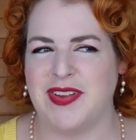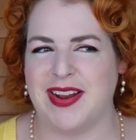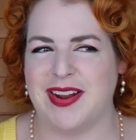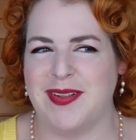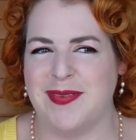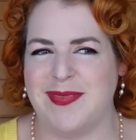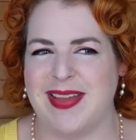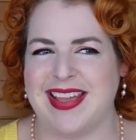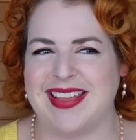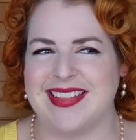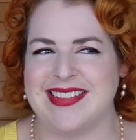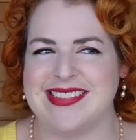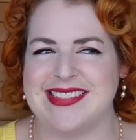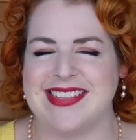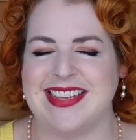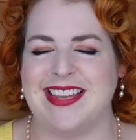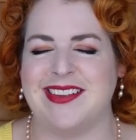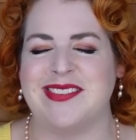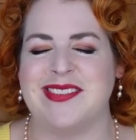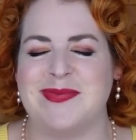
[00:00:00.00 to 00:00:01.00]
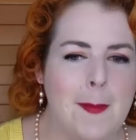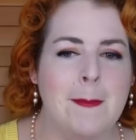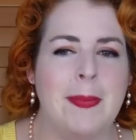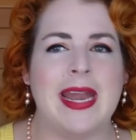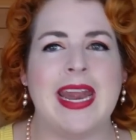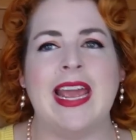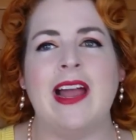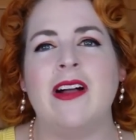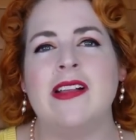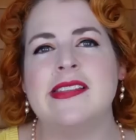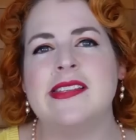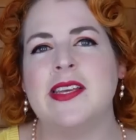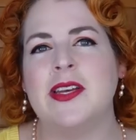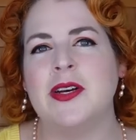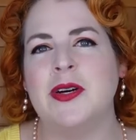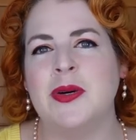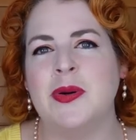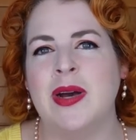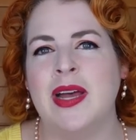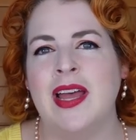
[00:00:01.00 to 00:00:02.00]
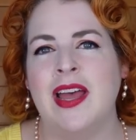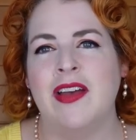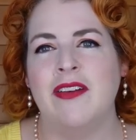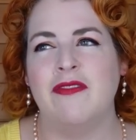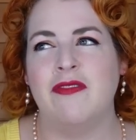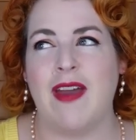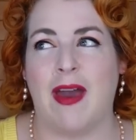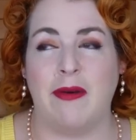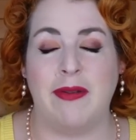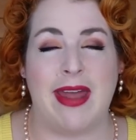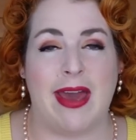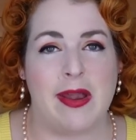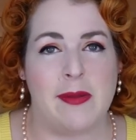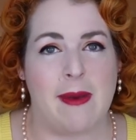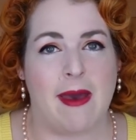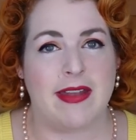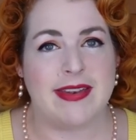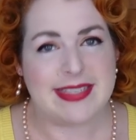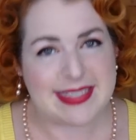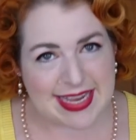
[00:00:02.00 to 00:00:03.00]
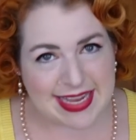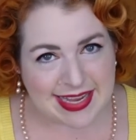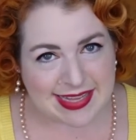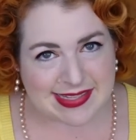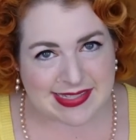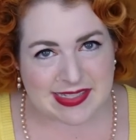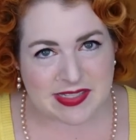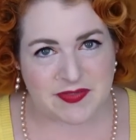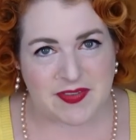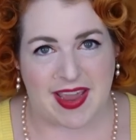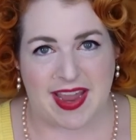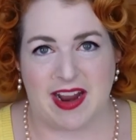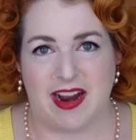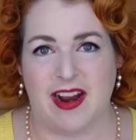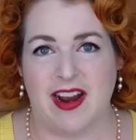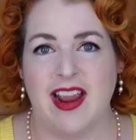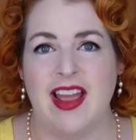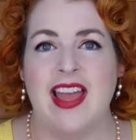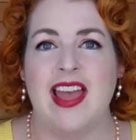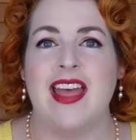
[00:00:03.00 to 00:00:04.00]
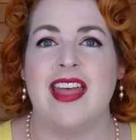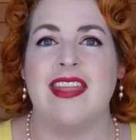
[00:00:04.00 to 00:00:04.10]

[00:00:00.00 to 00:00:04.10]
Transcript: fair to make the sleeves. But I also found out about Dickens Fair